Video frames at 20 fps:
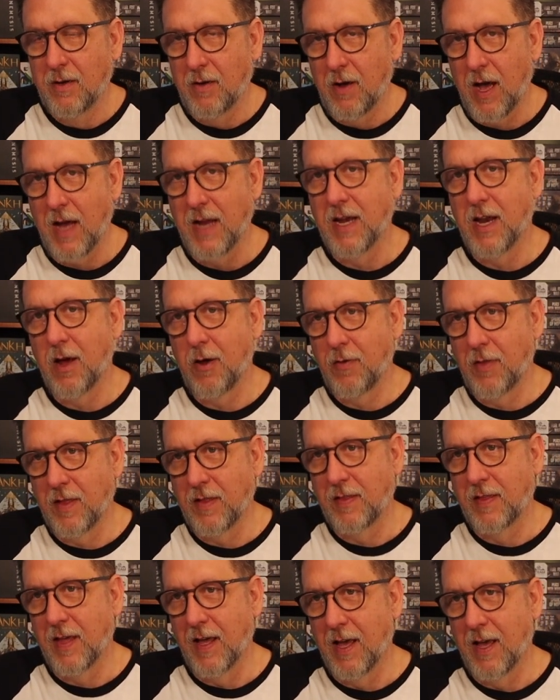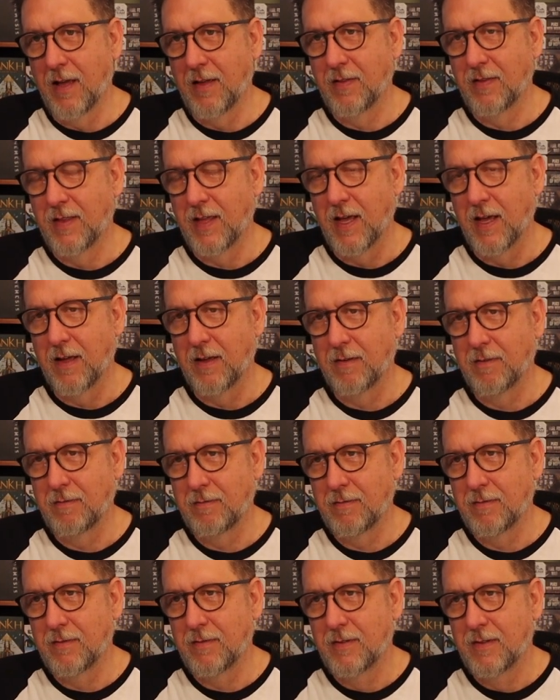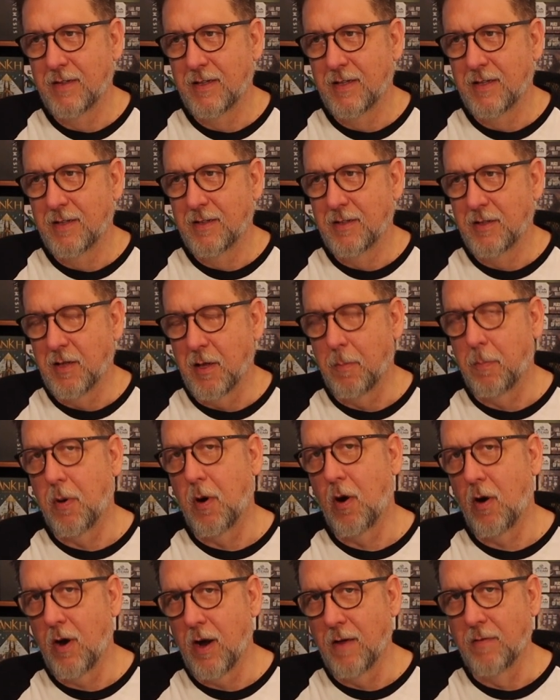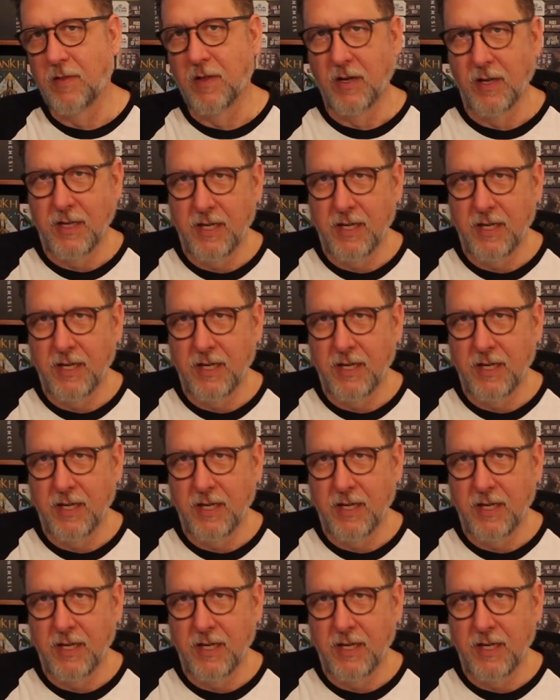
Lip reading: that the part of